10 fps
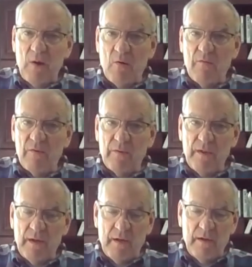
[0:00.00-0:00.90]
over
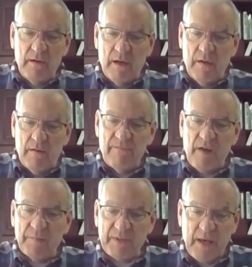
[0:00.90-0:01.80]
the
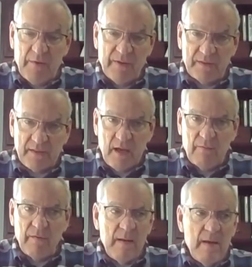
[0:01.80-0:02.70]
Phelps Health
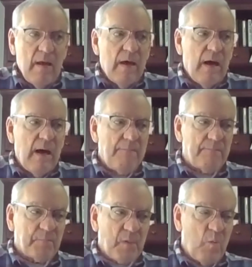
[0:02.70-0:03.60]
itself.
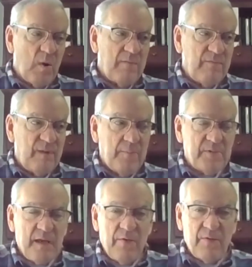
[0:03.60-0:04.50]
What
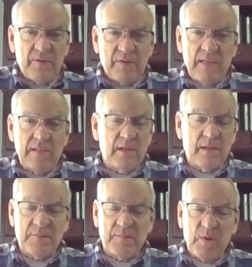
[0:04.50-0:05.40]
Phelps Health has
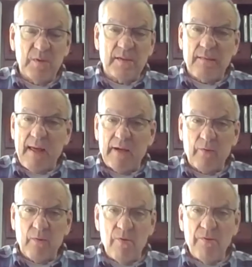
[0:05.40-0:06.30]
experienced a lot of
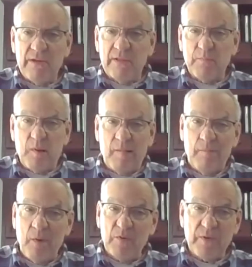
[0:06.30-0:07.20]
growth. It's bought
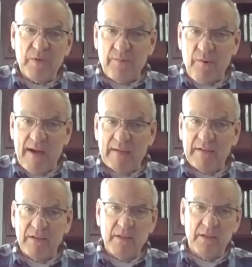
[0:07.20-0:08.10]
most of the
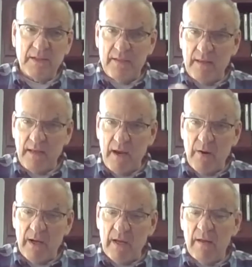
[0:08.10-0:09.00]
practices in the
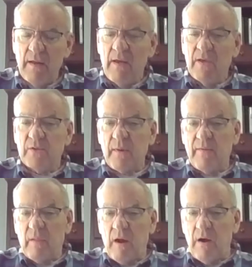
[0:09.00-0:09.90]
area. So we have
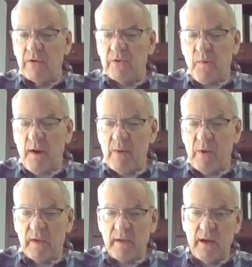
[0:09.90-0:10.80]
a large
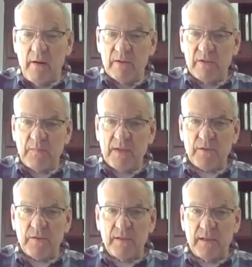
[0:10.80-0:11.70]
primary care and
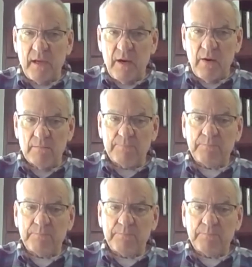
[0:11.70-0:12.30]
specialty care